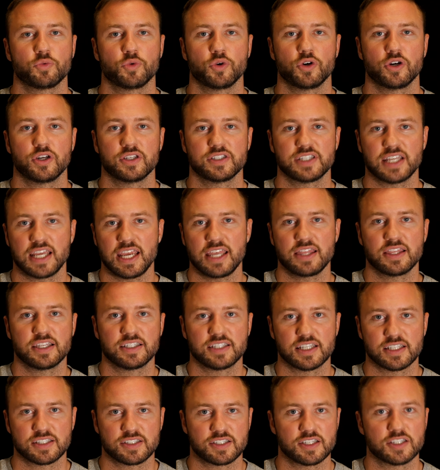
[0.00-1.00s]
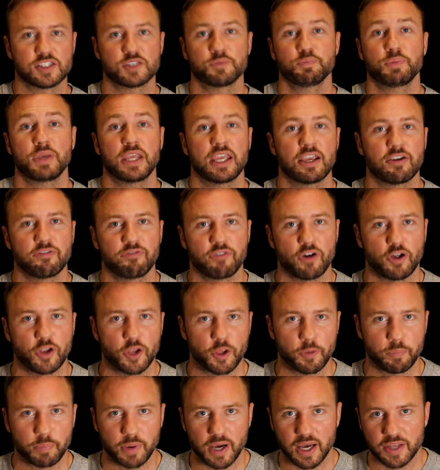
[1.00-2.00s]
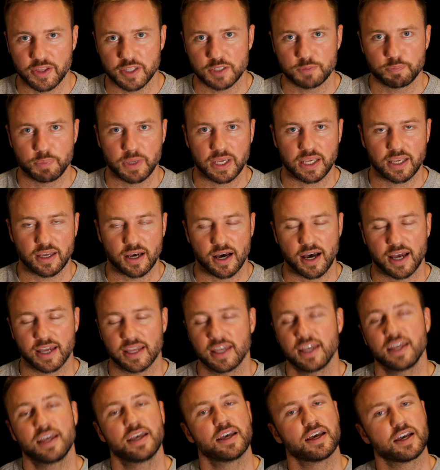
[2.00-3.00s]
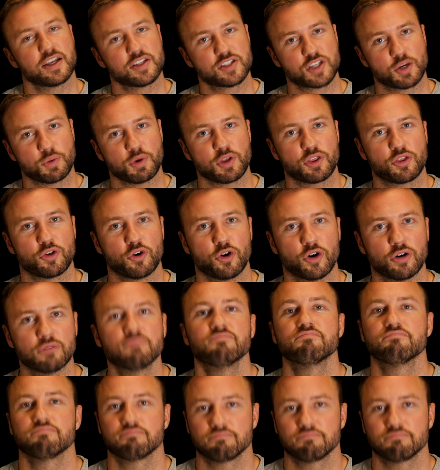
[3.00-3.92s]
was in the distance being followed by this big guy. And so we thought,